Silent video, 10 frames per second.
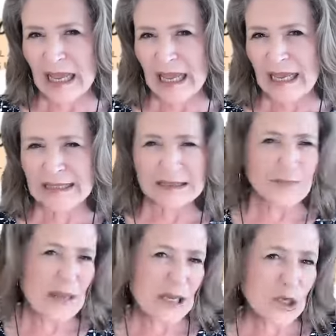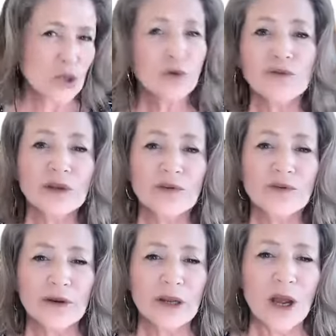and is making you feel
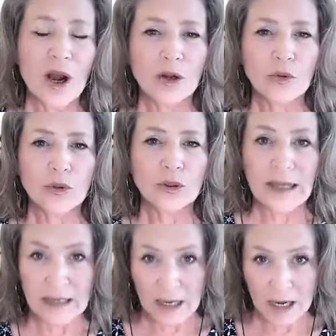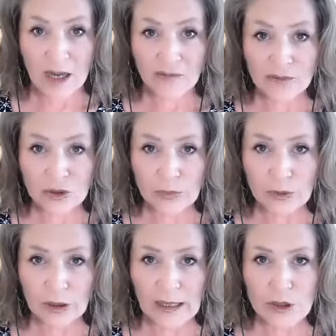very awkward and uncomfortable.